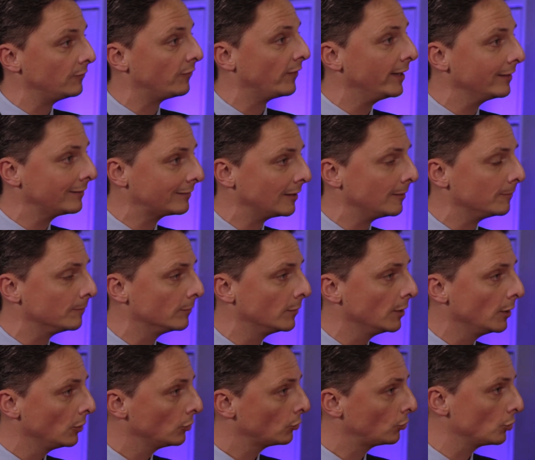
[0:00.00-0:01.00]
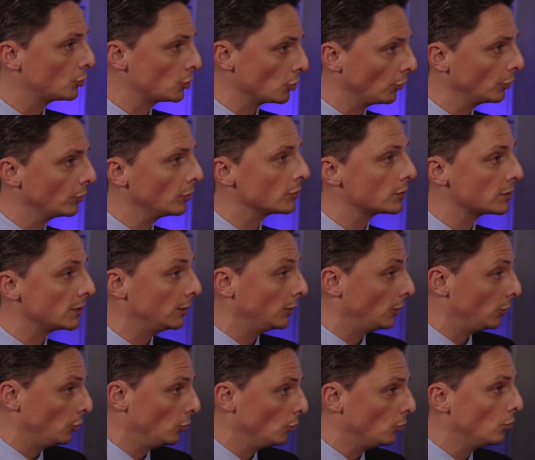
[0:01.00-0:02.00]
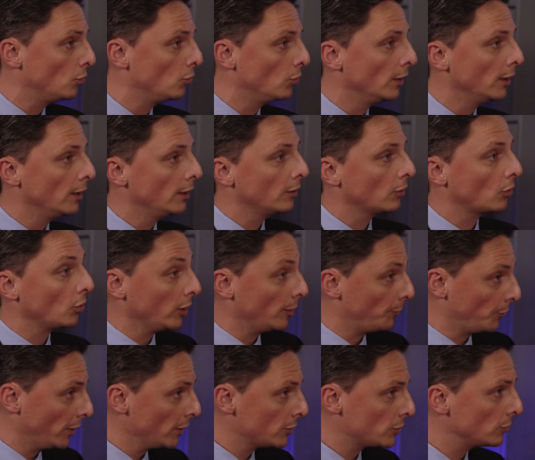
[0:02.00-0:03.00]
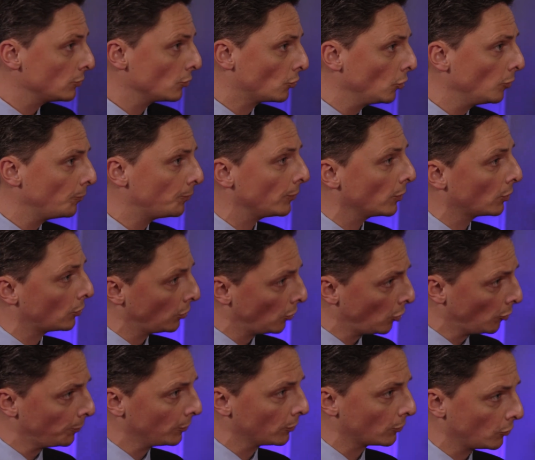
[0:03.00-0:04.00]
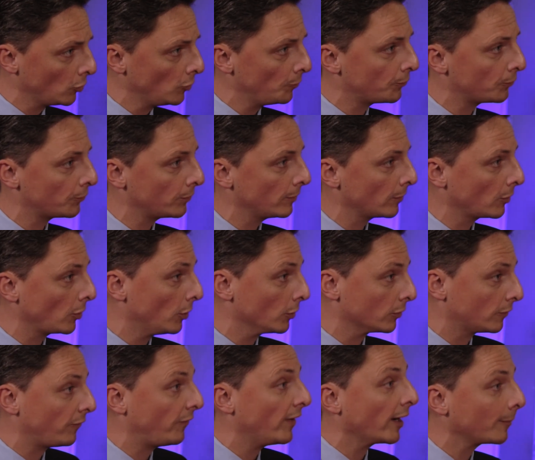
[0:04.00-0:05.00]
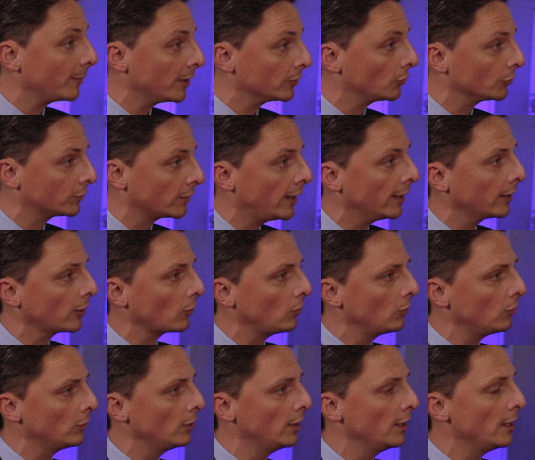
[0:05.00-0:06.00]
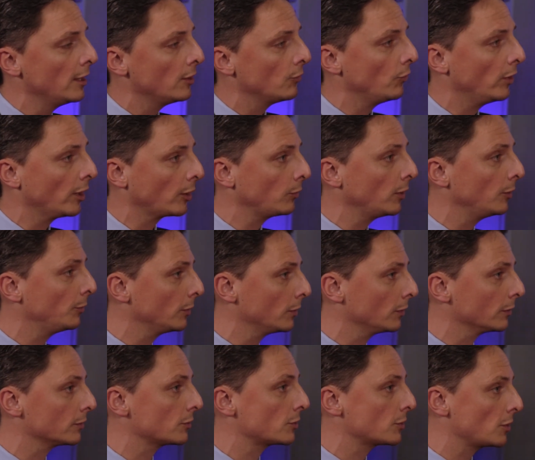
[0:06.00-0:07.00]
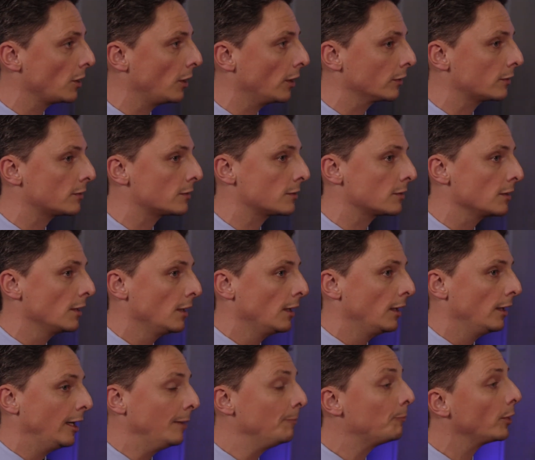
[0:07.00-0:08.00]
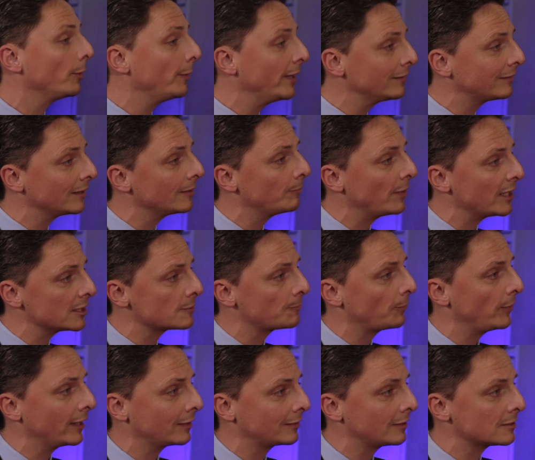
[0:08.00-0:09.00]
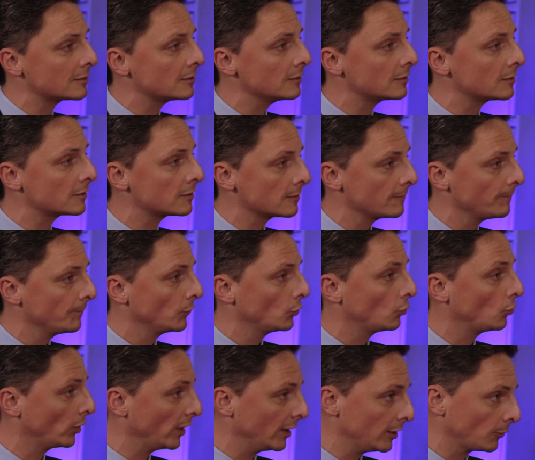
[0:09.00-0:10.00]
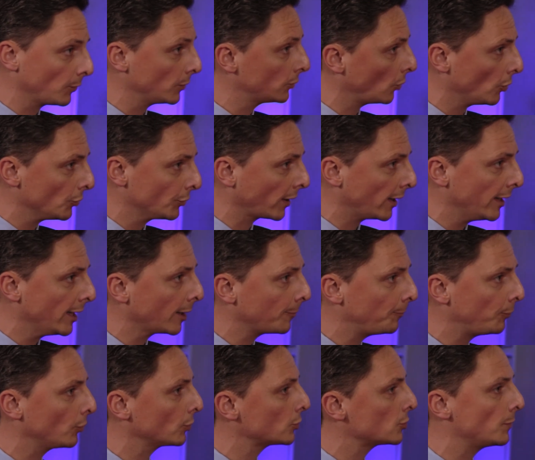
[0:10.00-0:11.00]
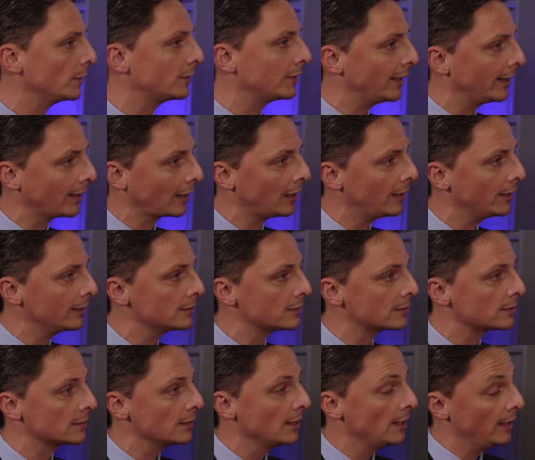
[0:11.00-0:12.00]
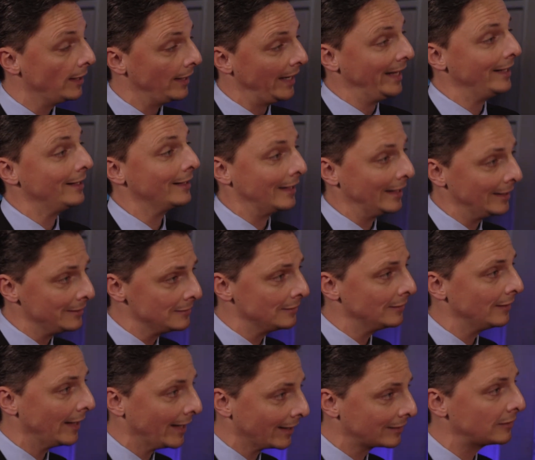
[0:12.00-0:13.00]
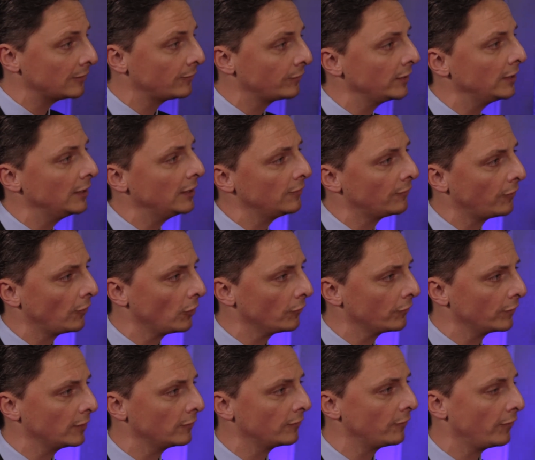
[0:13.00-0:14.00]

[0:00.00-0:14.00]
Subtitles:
invite them to join us in a new collaboration group, a global group called Pharma.io, where we will start implementing best practices together with other airports, with airlines, and again actively involving